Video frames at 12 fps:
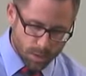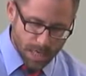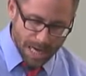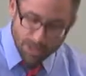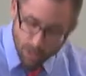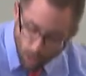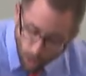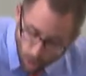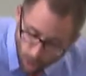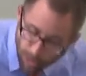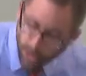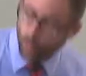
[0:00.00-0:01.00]
And then
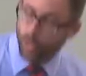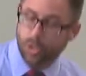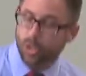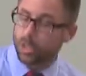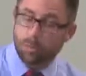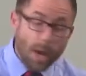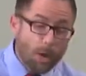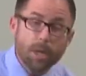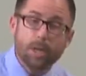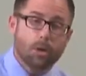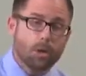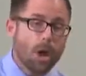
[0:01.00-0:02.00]
all the Christians,
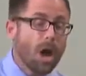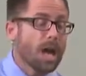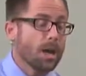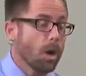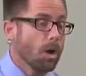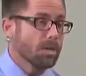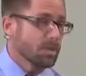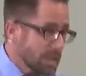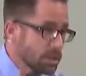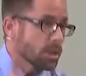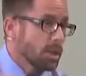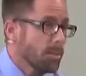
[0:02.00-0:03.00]
married or not, are
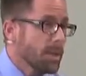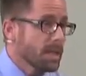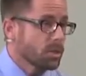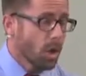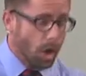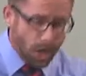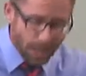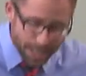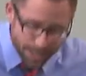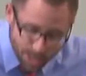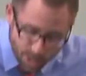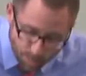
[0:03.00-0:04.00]
essentially being taught
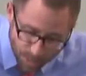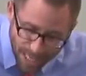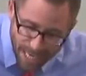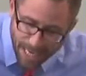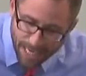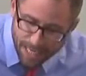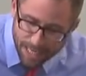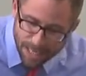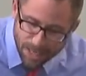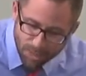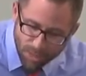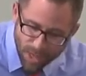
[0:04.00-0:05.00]
and displayed
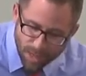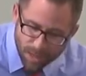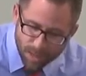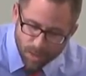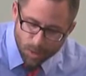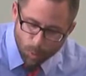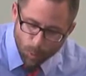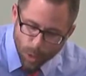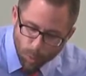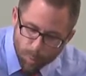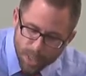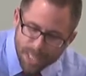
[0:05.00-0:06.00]
that when
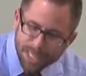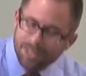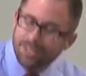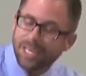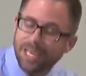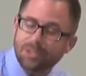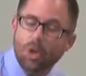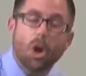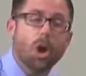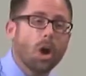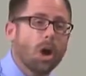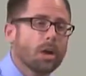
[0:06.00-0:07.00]
obedience gets
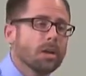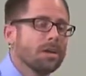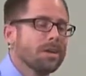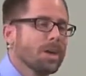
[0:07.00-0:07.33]
hard,